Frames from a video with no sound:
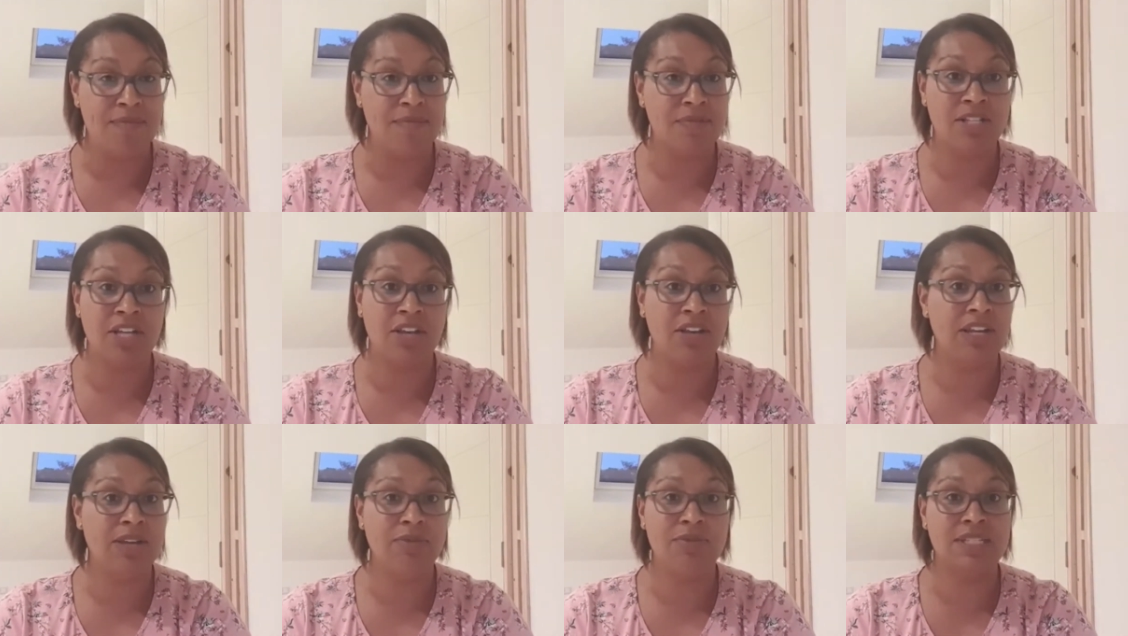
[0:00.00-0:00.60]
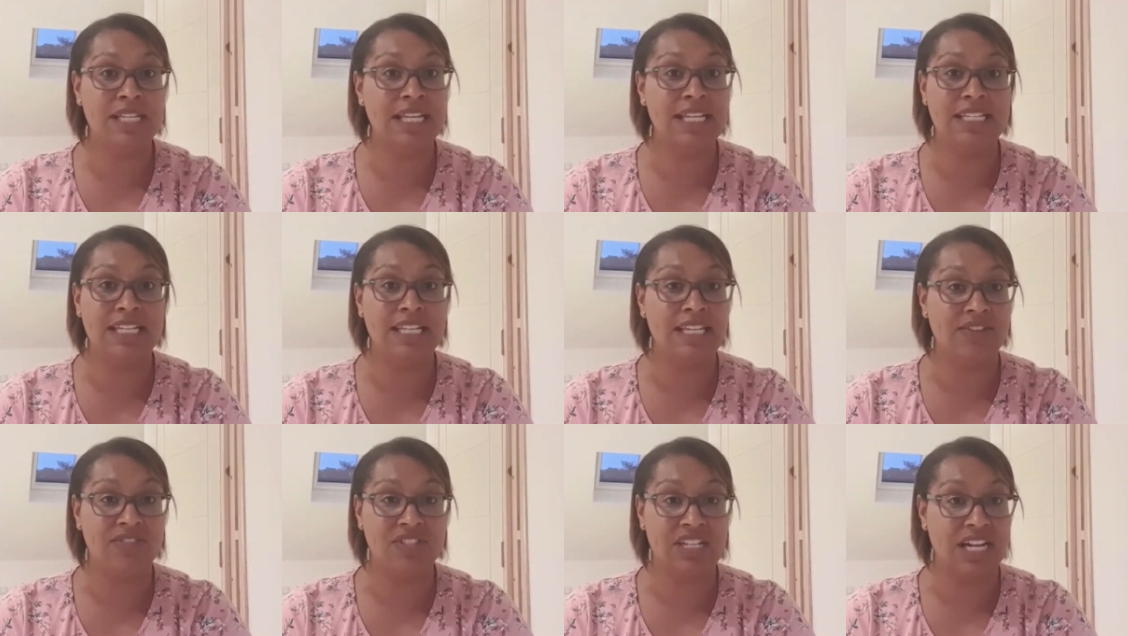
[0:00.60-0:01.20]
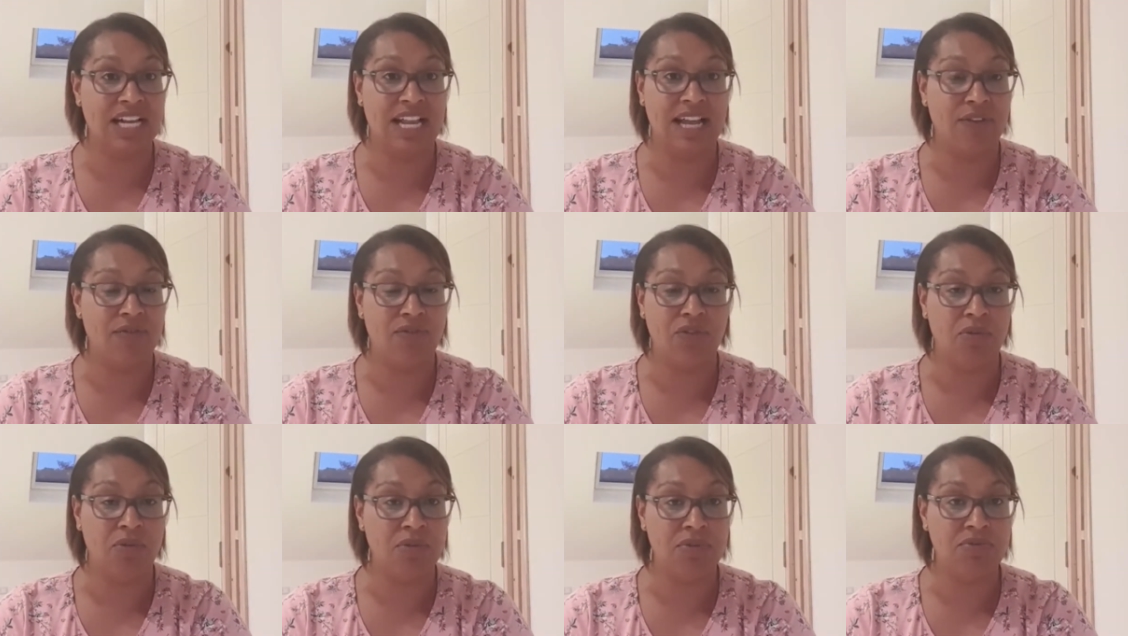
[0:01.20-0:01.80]
So he was easy enough to collect
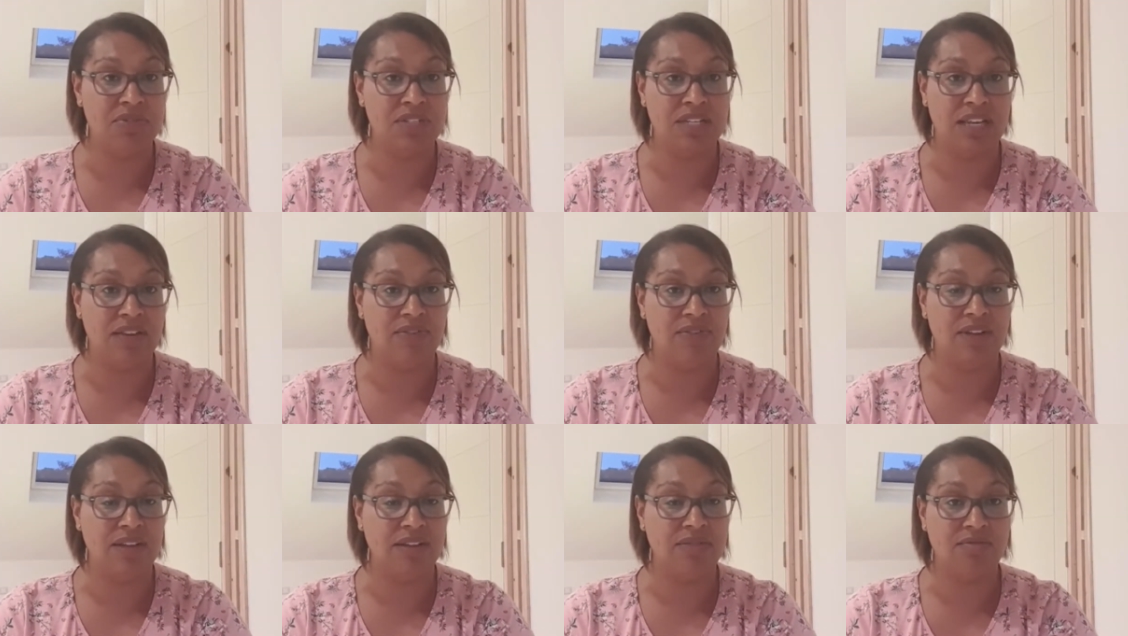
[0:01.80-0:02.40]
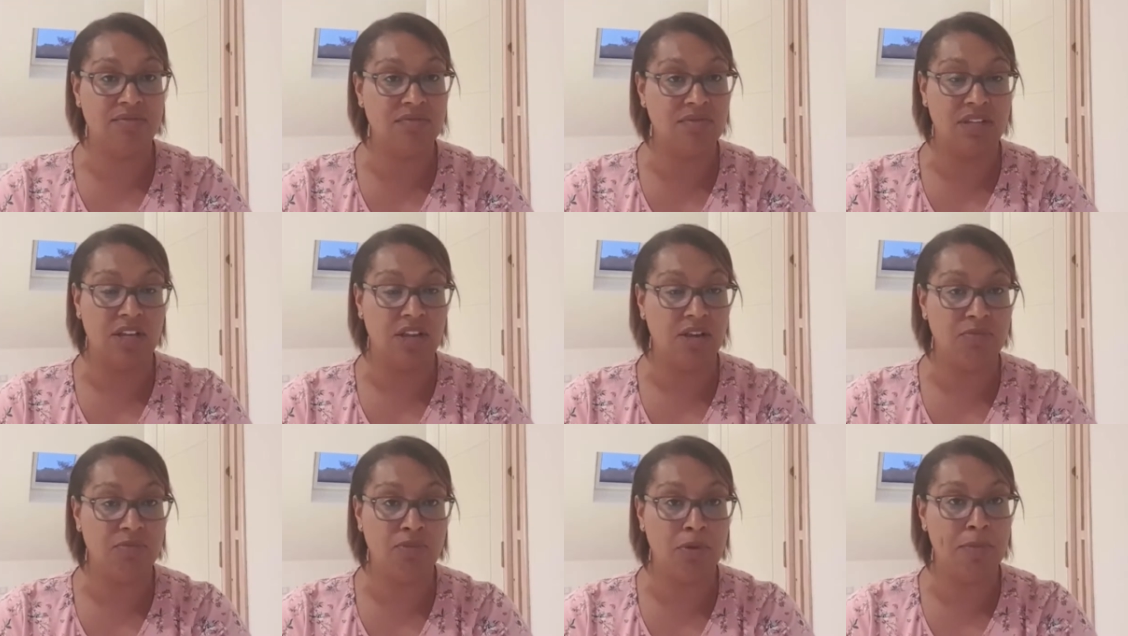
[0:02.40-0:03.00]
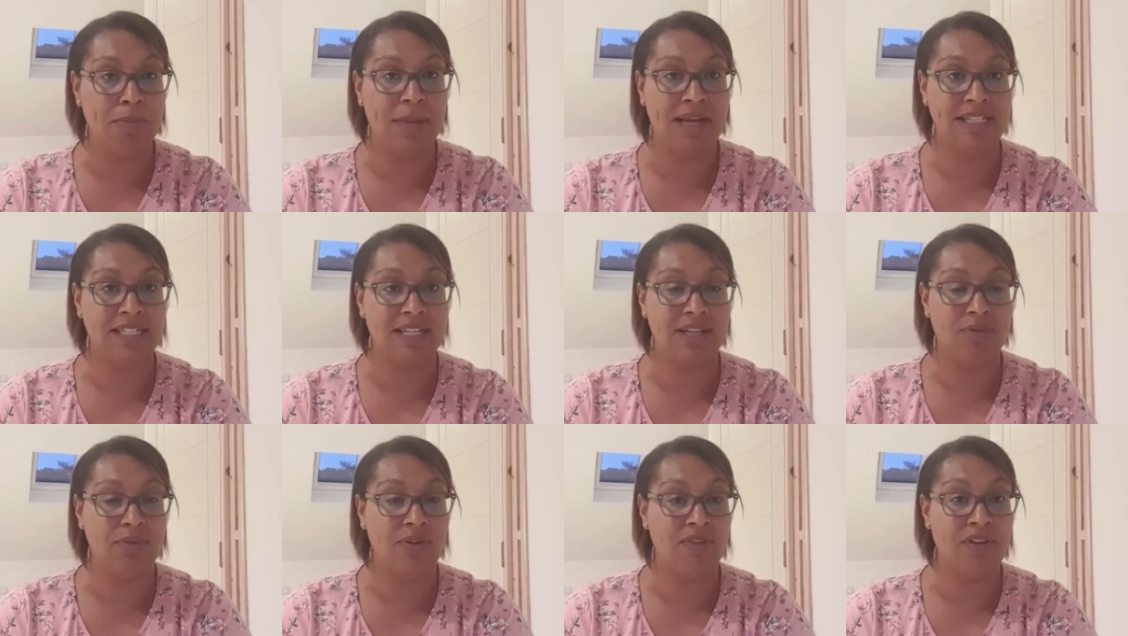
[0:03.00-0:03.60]
from. There wasn't anything, you know,
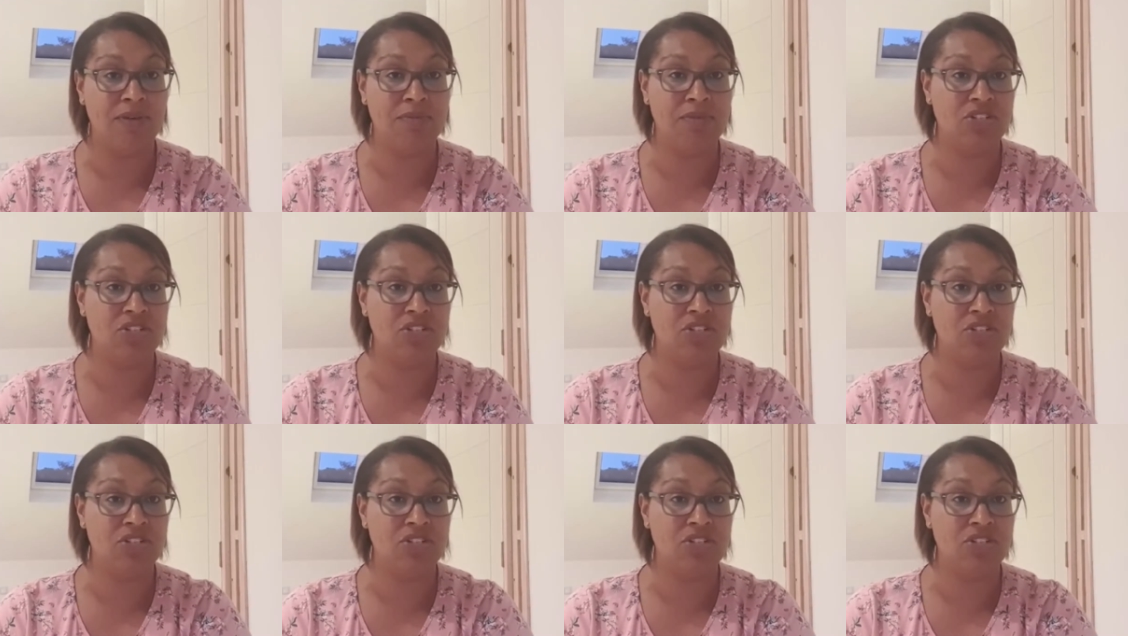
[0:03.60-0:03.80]
problematic with him.